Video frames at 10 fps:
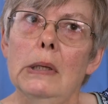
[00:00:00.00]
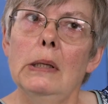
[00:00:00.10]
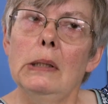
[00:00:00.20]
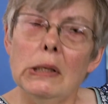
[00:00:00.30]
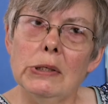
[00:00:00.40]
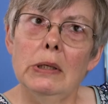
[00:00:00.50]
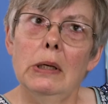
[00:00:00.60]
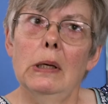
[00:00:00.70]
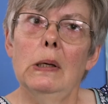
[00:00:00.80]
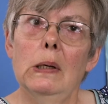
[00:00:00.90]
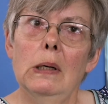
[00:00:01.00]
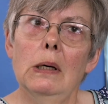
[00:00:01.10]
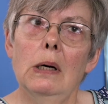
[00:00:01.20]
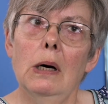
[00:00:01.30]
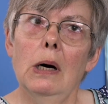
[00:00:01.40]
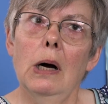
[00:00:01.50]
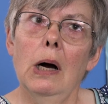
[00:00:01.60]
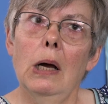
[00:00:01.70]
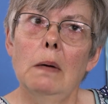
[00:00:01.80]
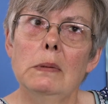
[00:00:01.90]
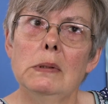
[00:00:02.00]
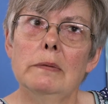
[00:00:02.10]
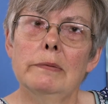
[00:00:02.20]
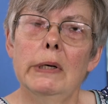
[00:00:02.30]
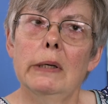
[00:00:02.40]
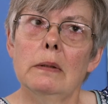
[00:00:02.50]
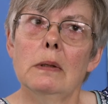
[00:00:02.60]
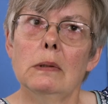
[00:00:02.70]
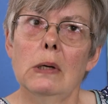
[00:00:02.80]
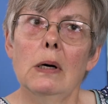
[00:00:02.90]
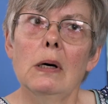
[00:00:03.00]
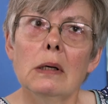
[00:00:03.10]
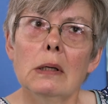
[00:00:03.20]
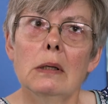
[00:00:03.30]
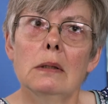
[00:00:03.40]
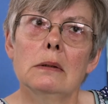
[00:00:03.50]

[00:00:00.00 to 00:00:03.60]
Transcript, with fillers: Initially, I was afraid of the dark.